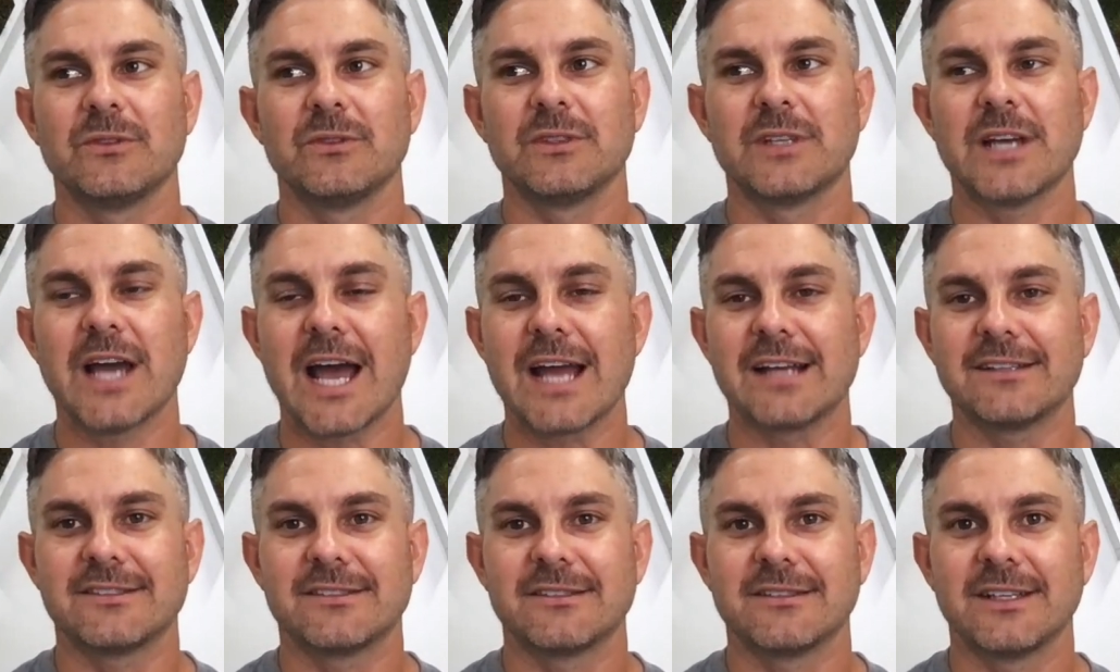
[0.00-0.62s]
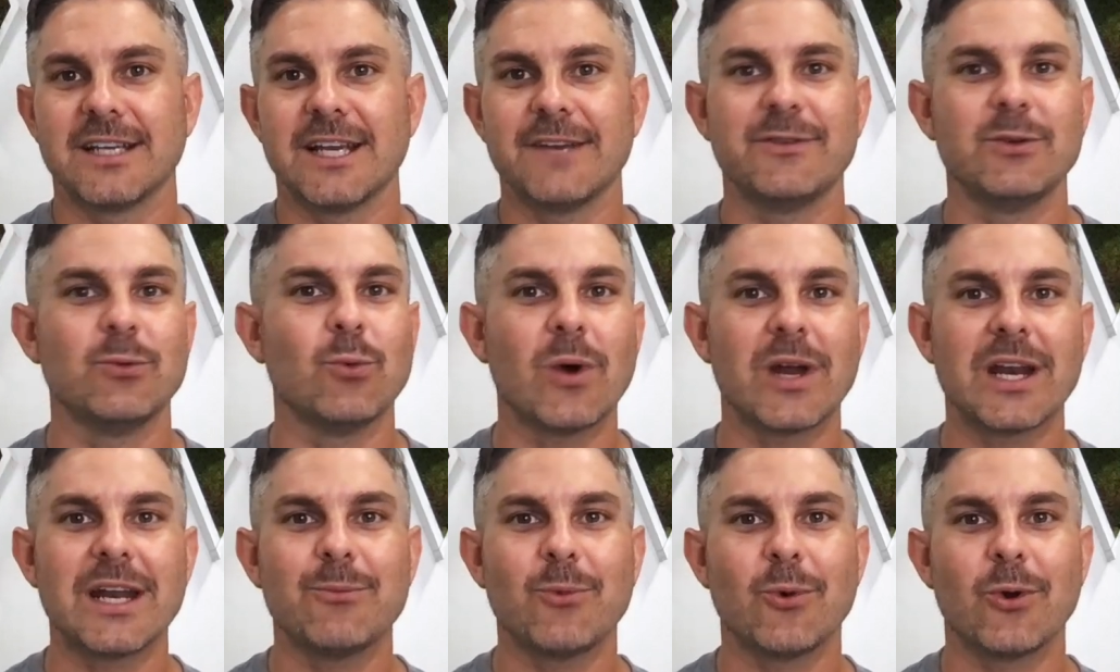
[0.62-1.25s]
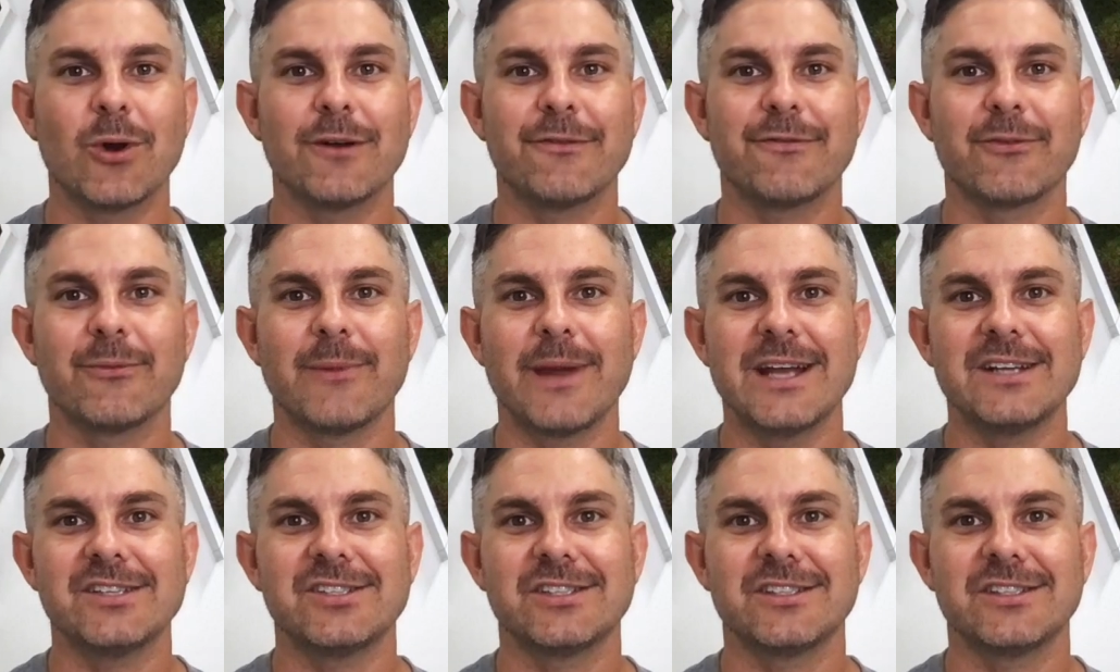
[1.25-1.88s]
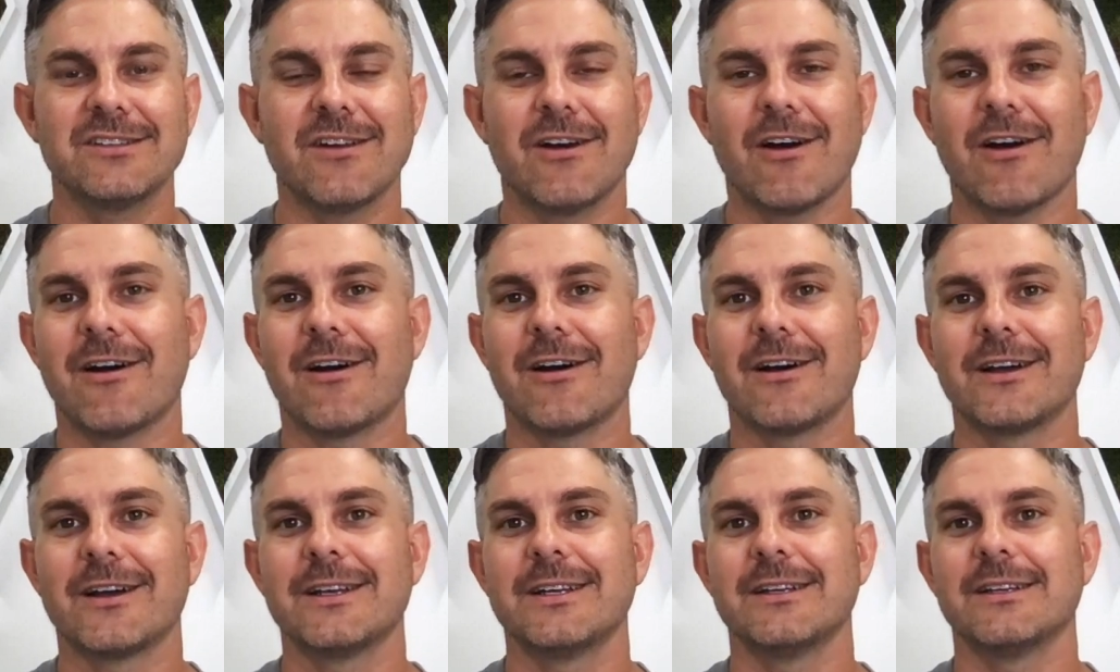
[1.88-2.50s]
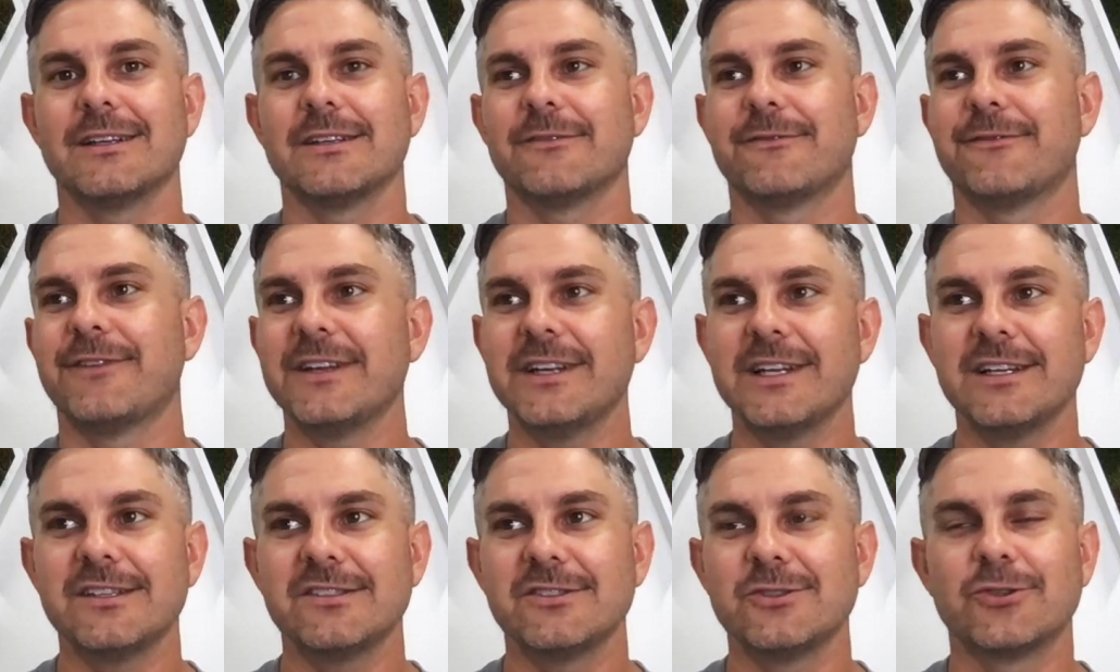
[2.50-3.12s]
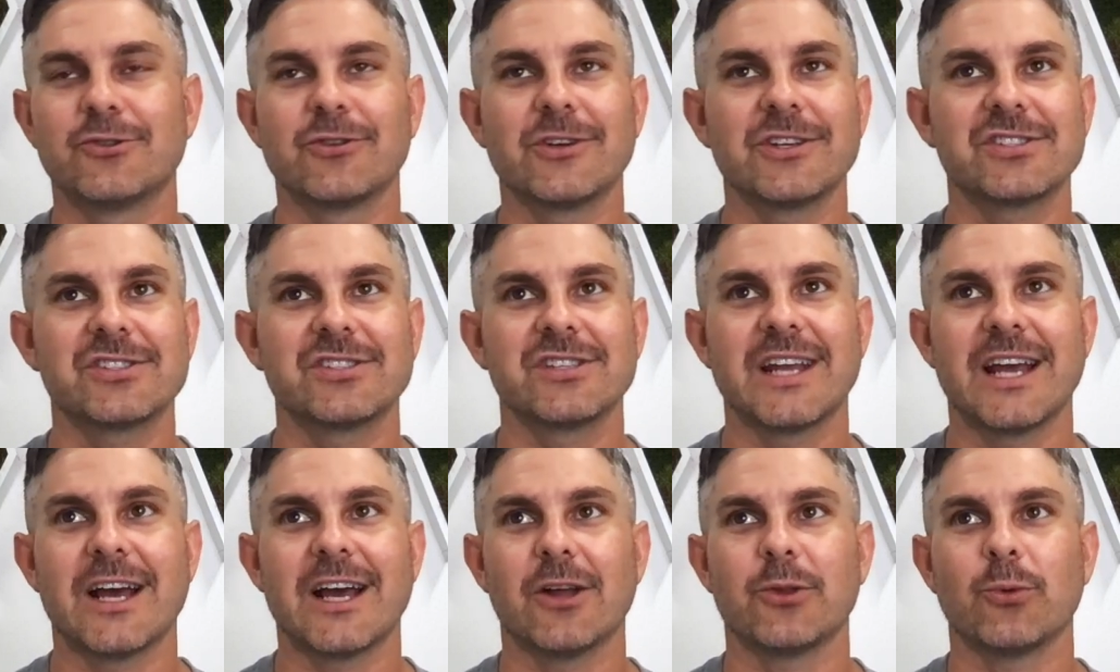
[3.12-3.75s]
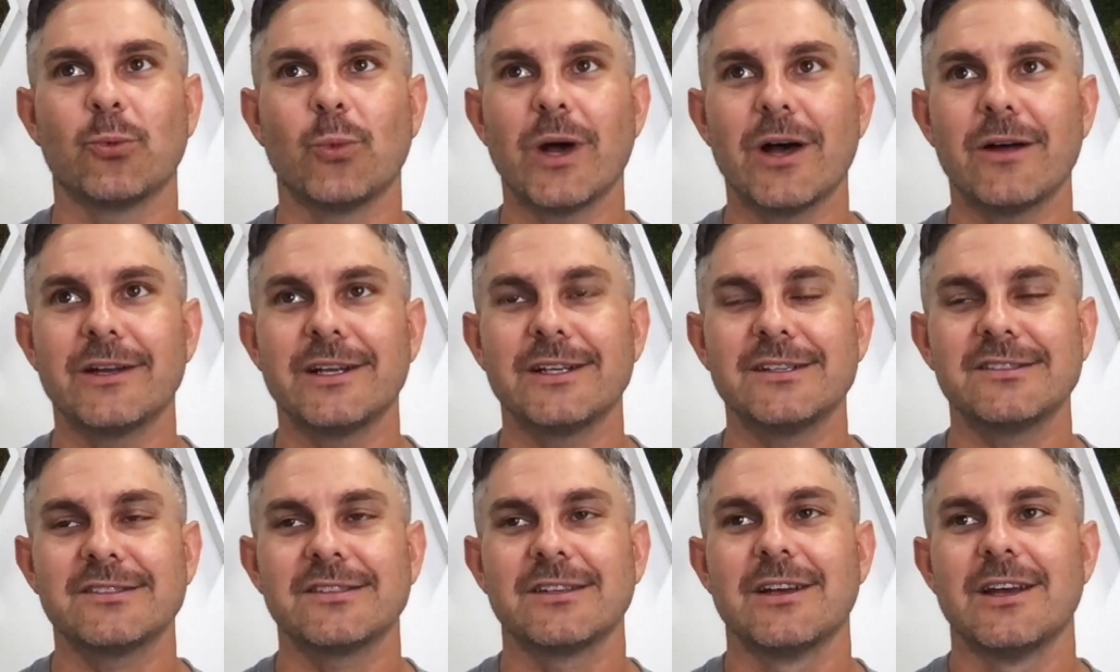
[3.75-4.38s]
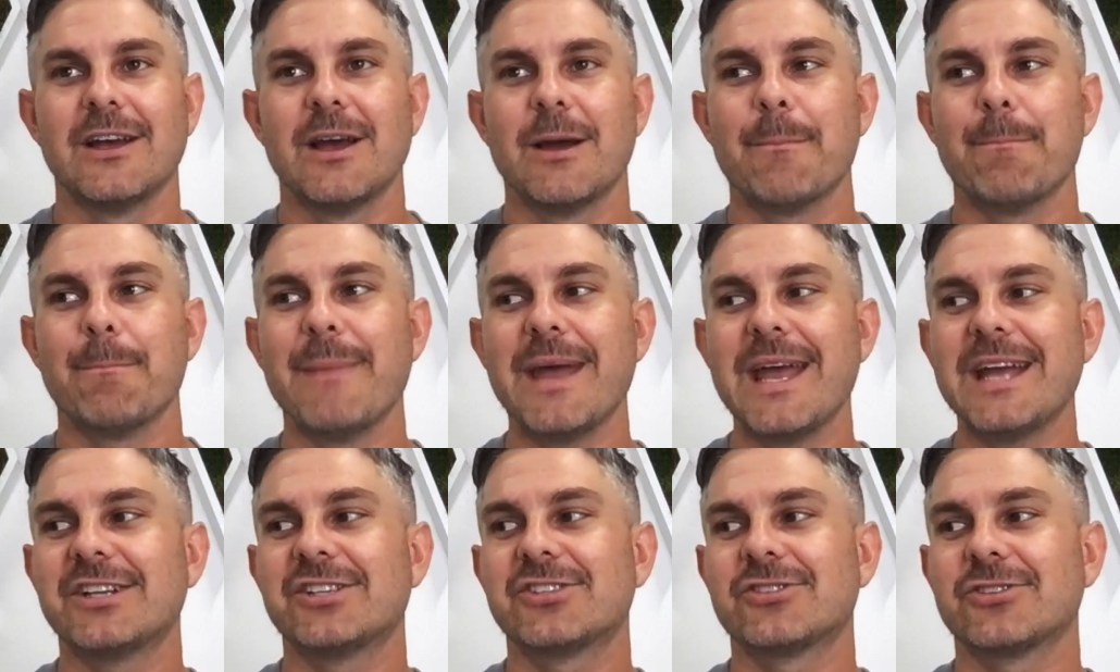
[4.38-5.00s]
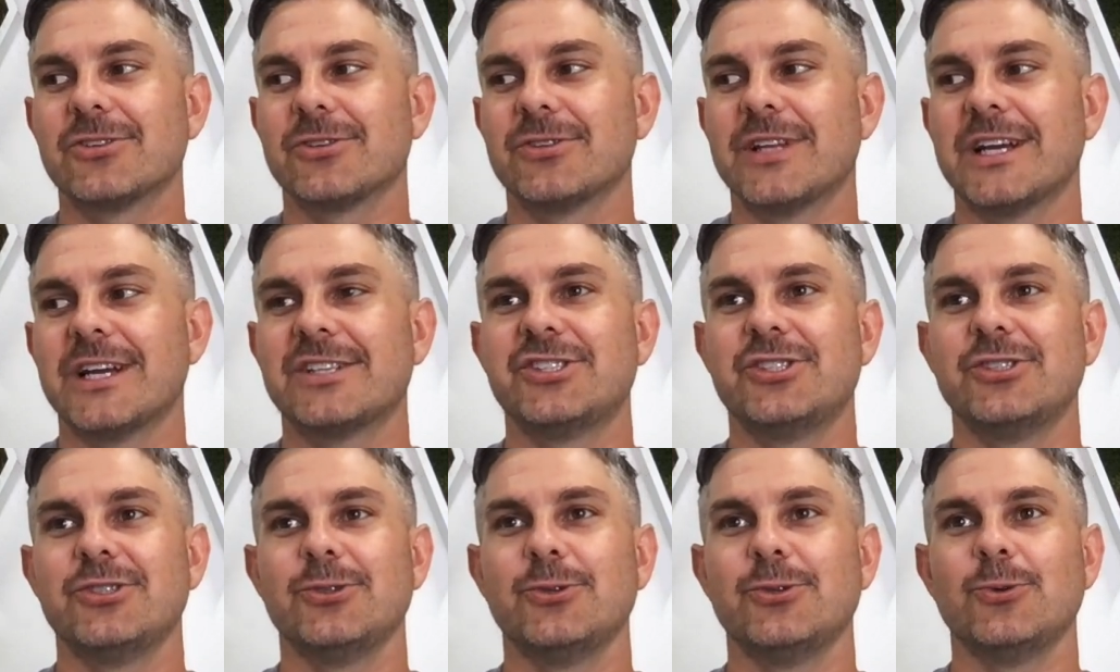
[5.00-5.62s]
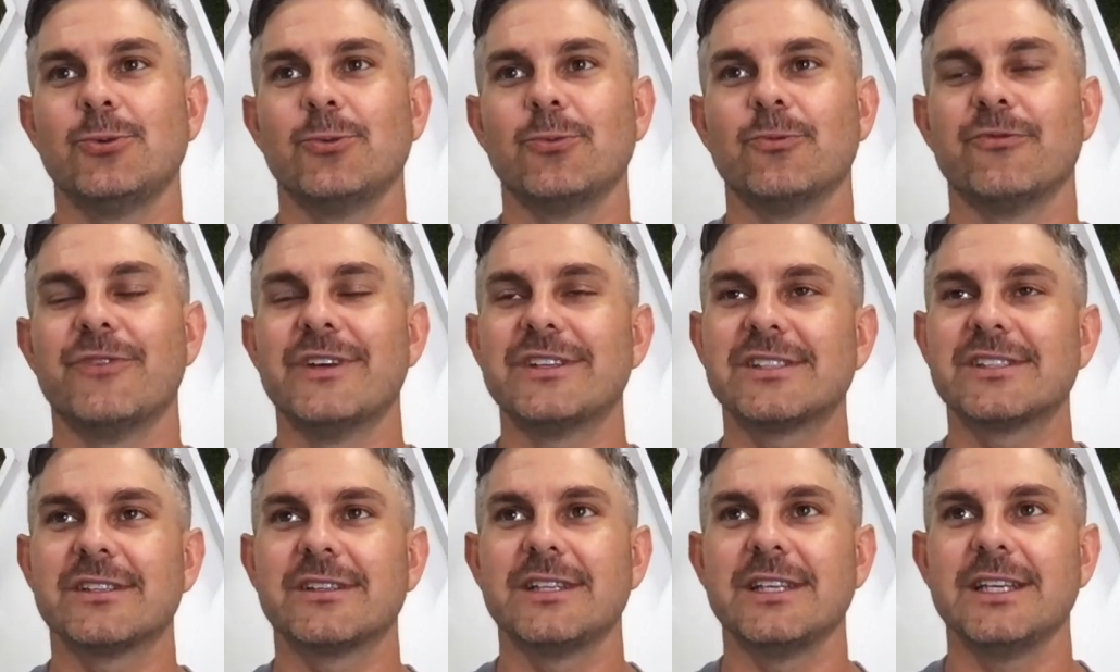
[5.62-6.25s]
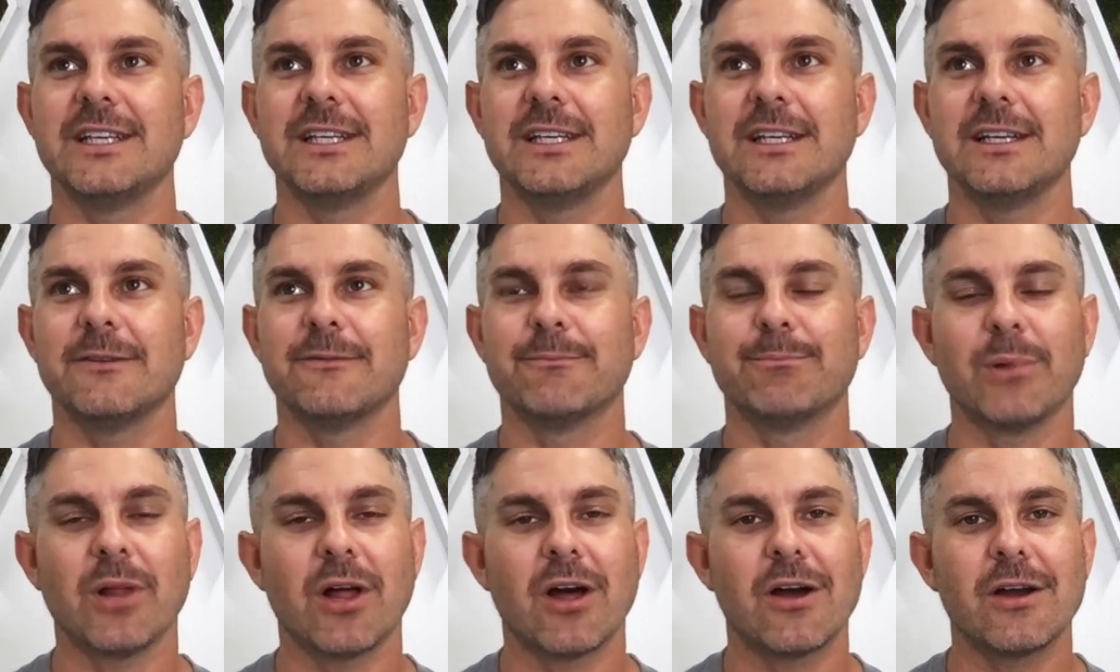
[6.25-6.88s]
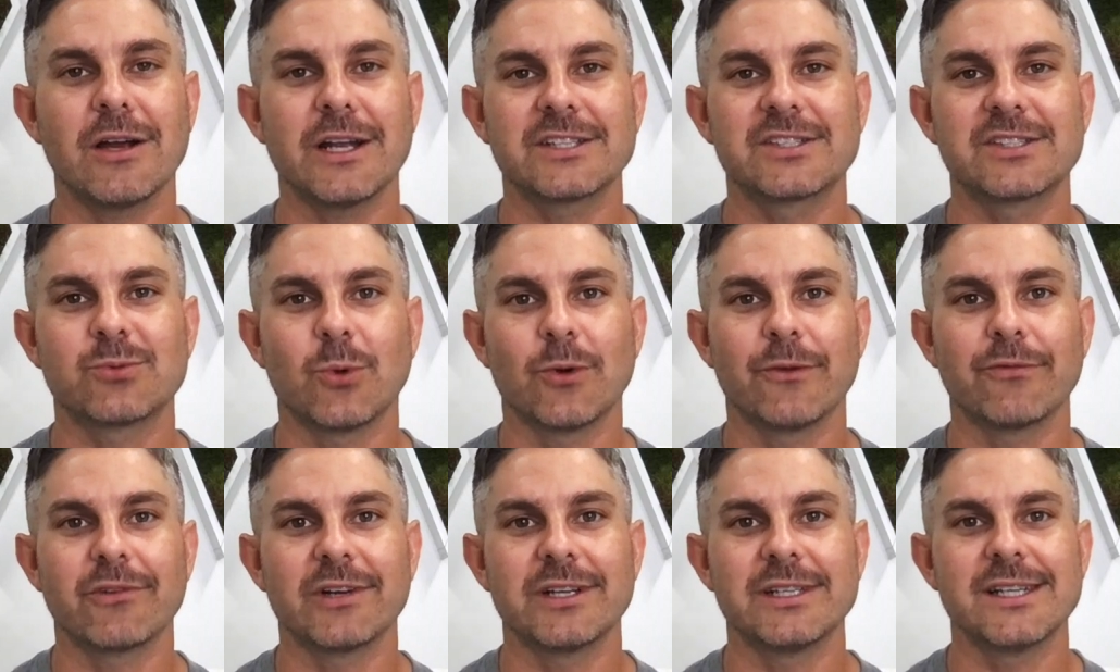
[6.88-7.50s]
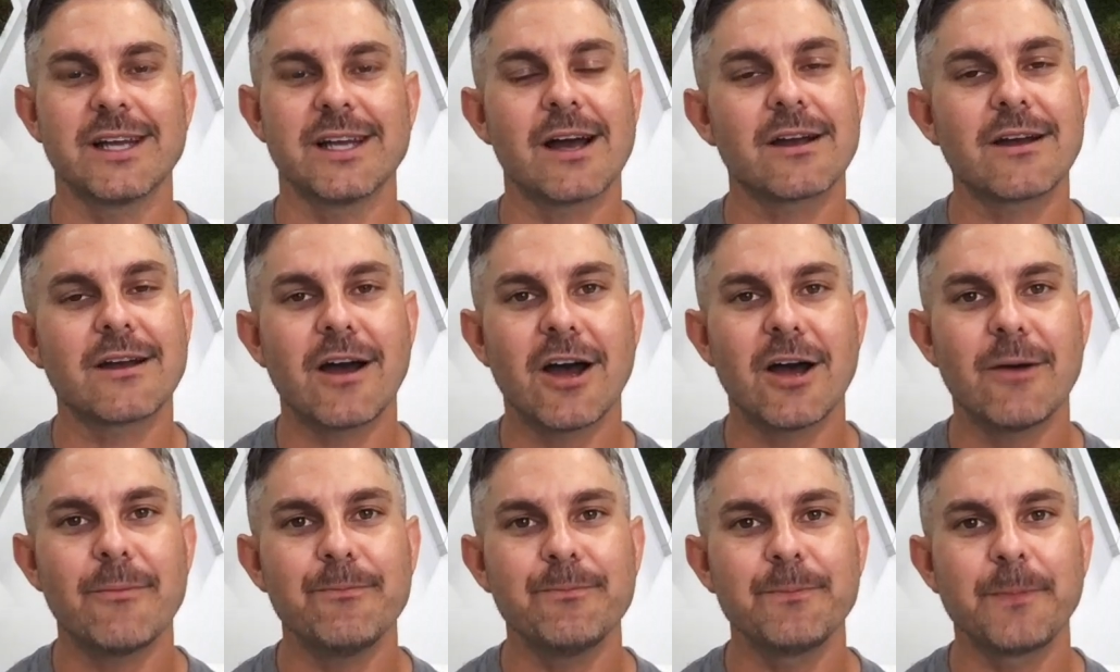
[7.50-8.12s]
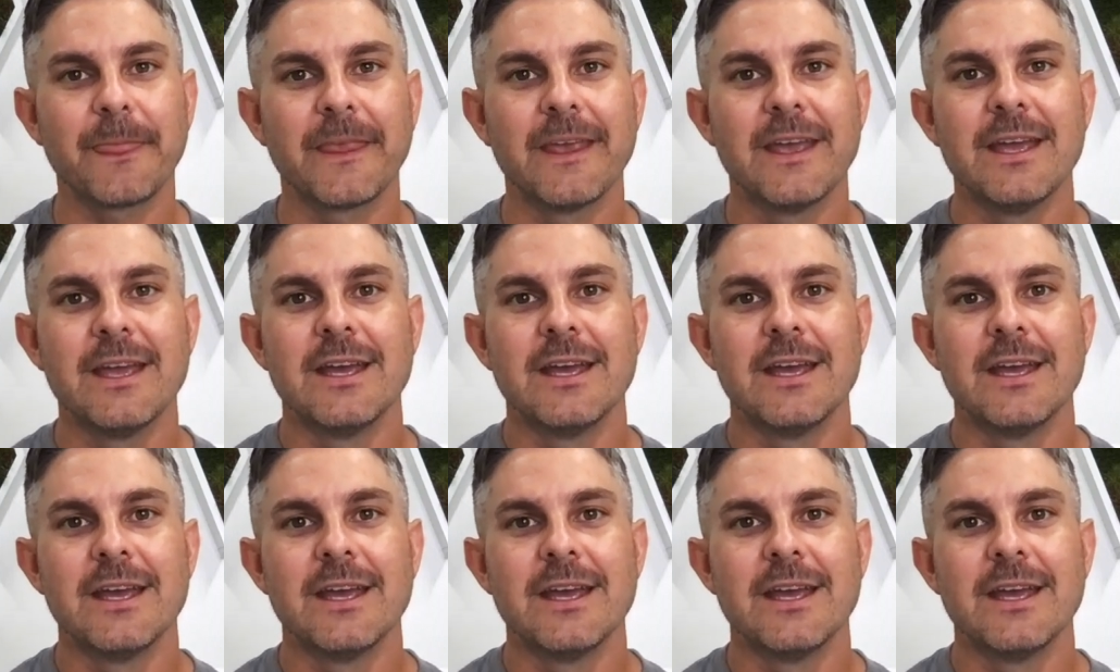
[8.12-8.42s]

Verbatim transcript: guys, if you want any more information on fitness, nutrition, health, wellness, Make sure that you visit the blog at swolverine.com.